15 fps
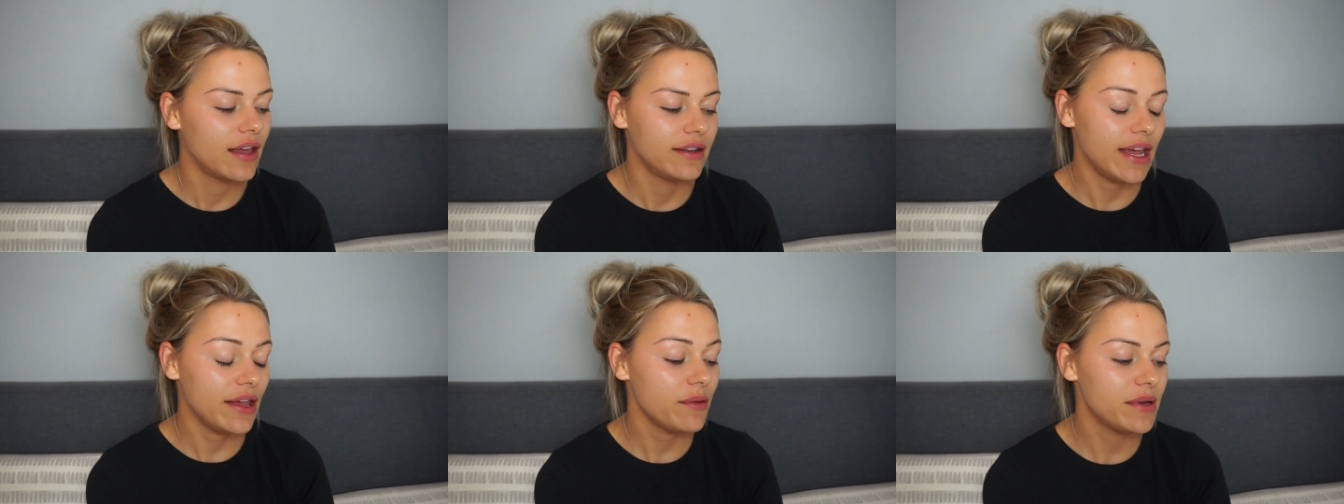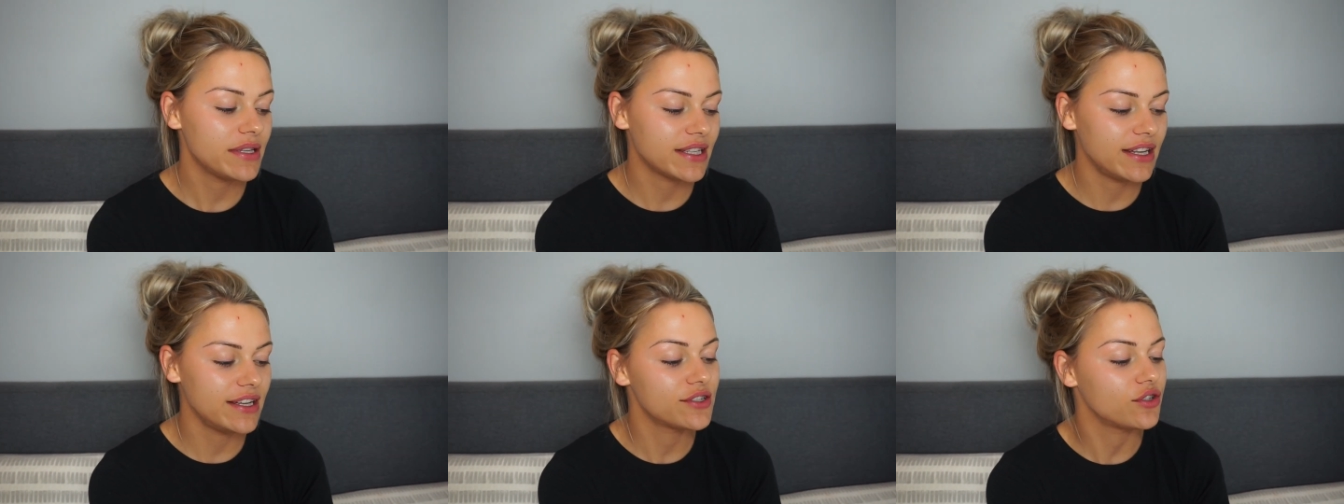Now that my
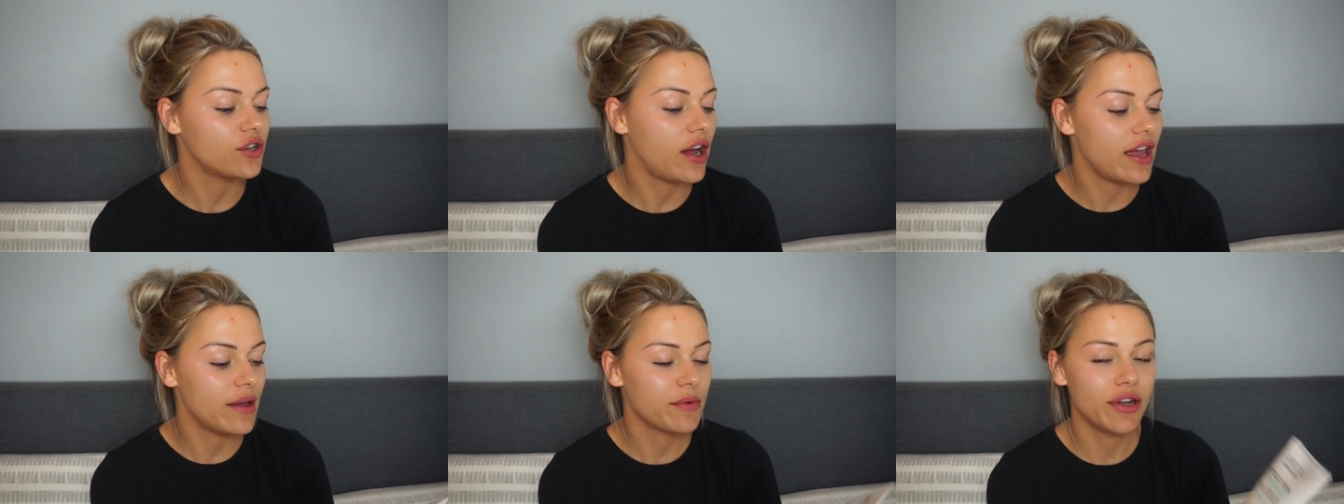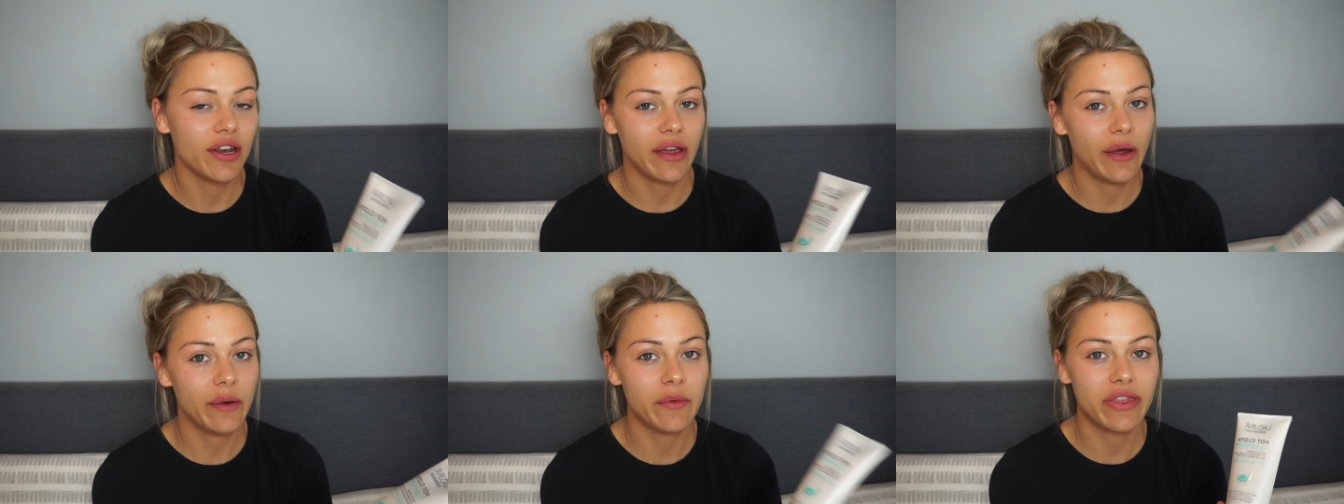skin is dry, I'm going
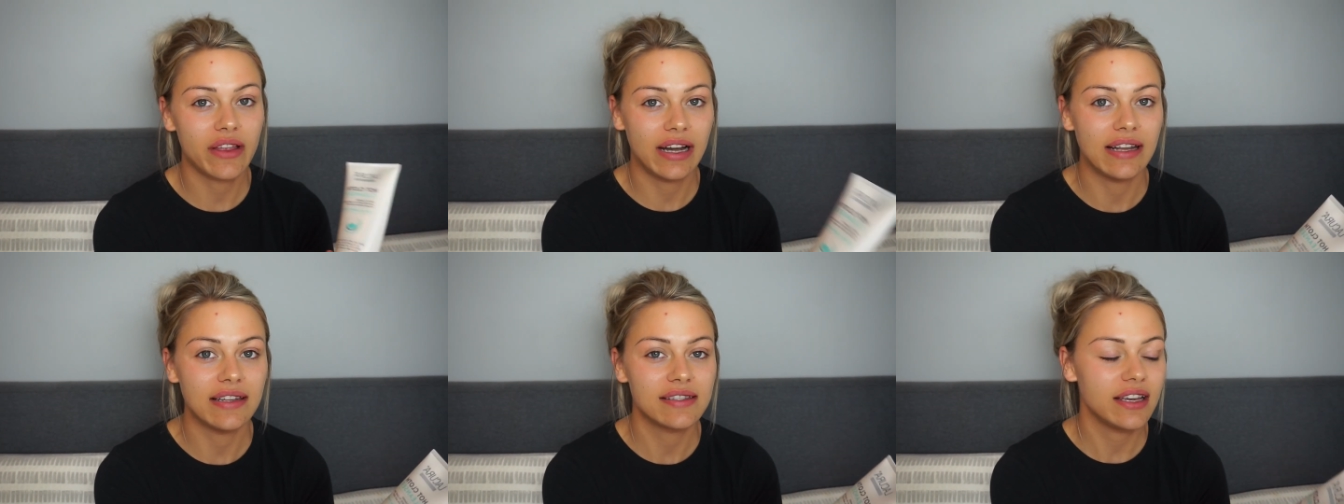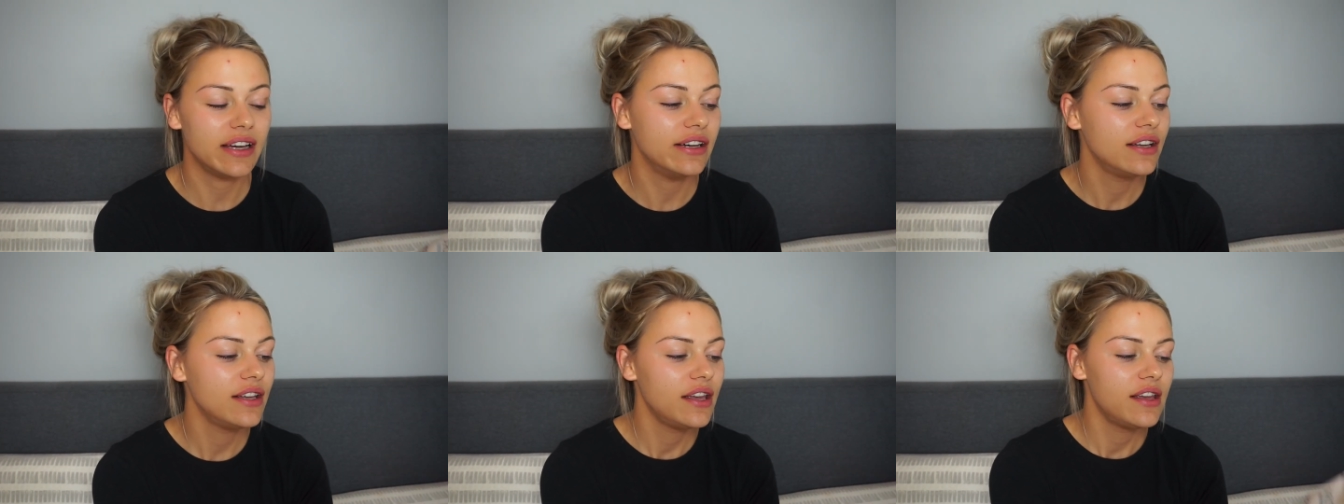to go in with cleanser.